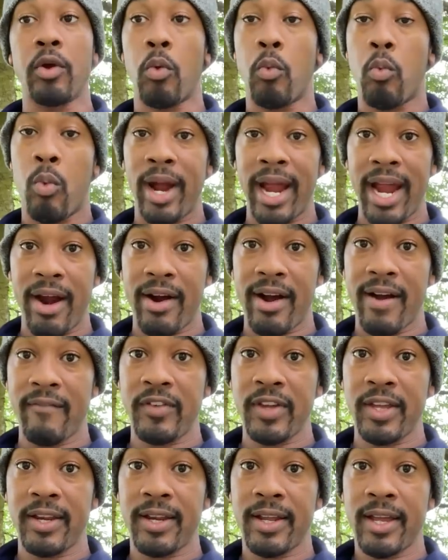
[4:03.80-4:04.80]
aware of
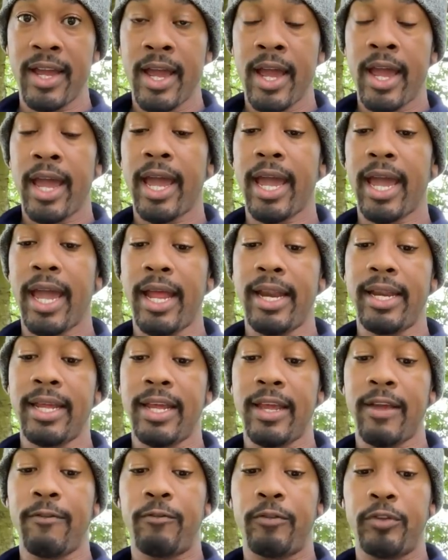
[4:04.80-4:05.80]
it. And
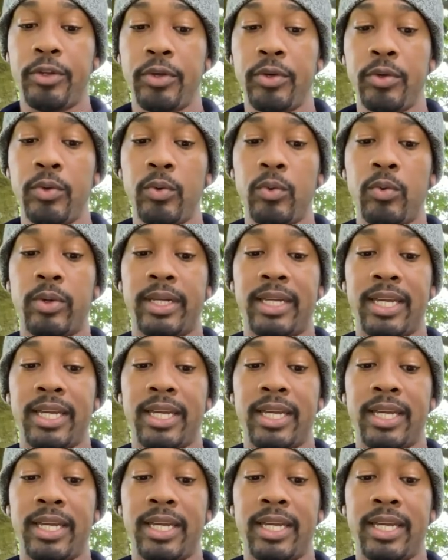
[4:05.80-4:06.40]
if you